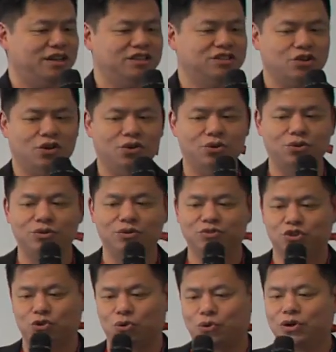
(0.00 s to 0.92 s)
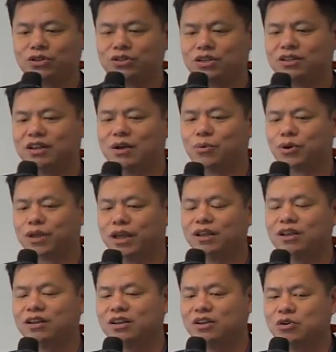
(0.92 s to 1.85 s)
His own storage and
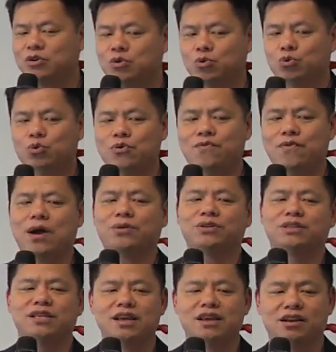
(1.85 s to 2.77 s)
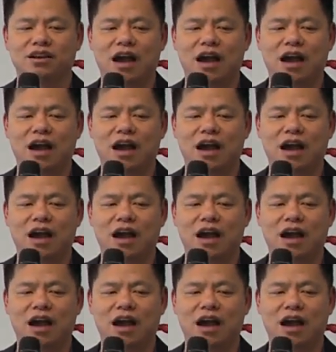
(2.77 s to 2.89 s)
networking without the